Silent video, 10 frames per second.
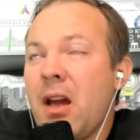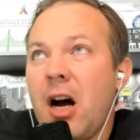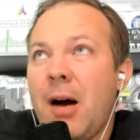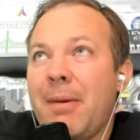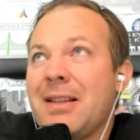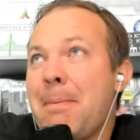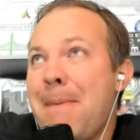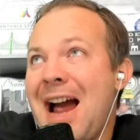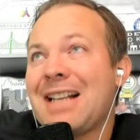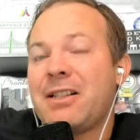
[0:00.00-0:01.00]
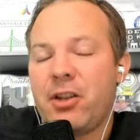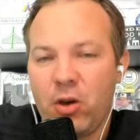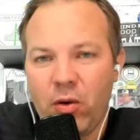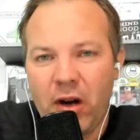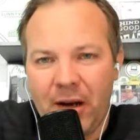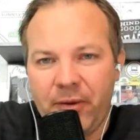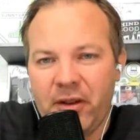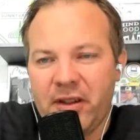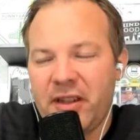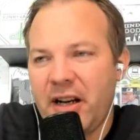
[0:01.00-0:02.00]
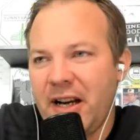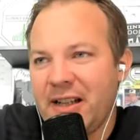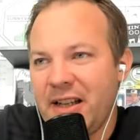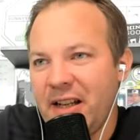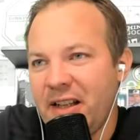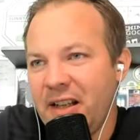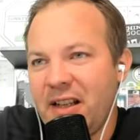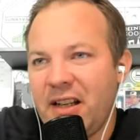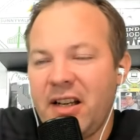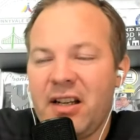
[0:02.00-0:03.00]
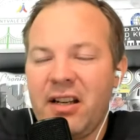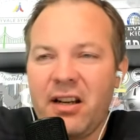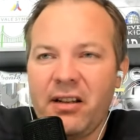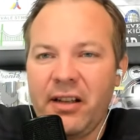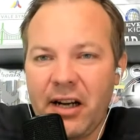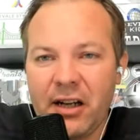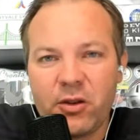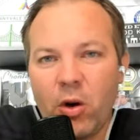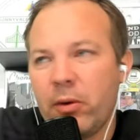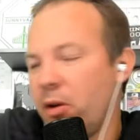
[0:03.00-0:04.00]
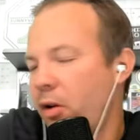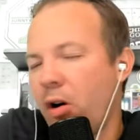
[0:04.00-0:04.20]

Um, at the MassQ Conference that I attended in uh, late October,